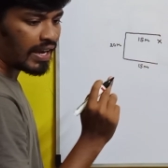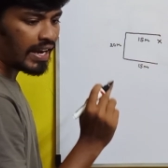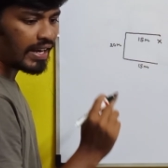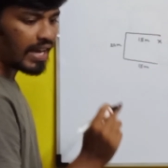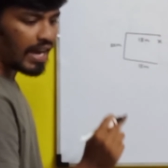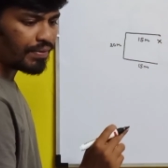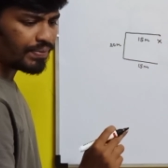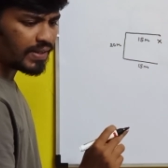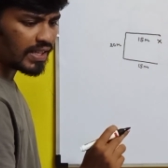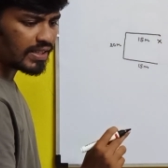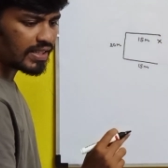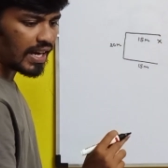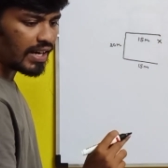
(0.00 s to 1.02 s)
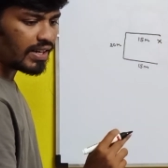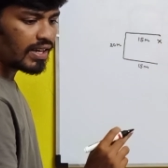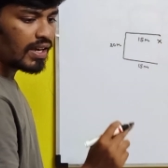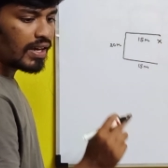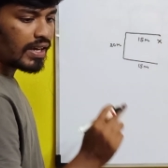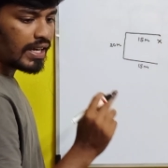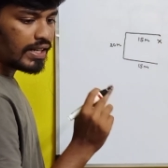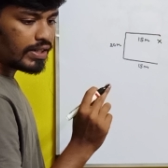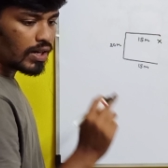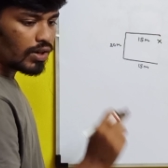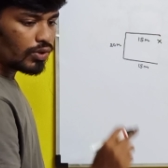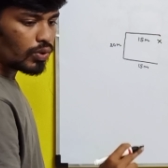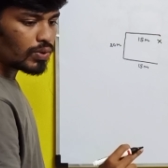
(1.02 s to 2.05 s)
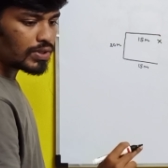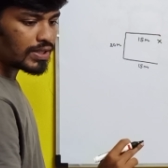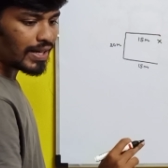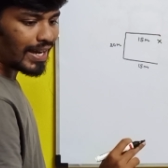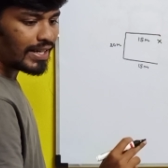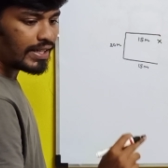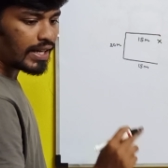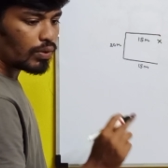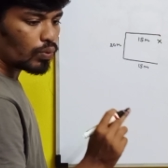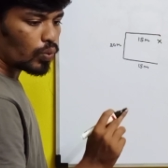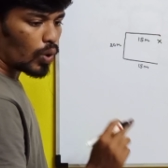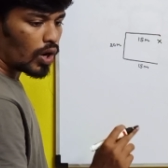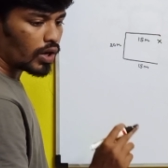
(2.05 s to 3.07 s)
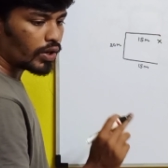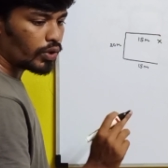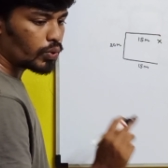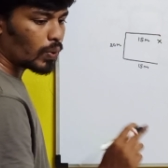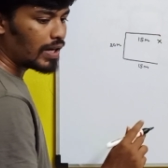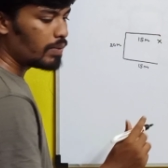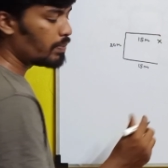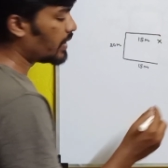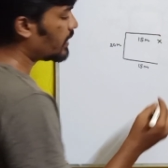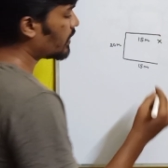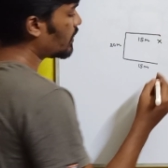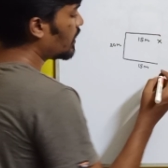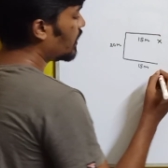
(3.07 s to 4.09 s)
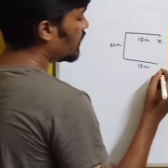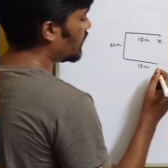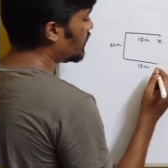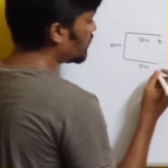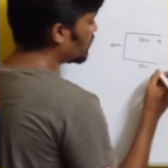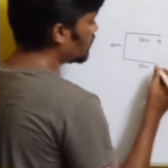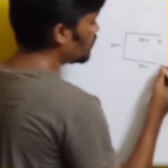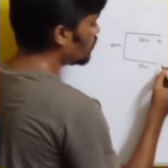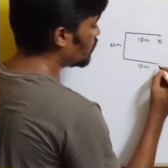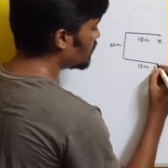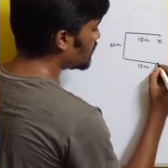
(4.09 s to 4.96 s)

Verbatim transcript: And after that he turned to his right and walked 12 meter. He turned to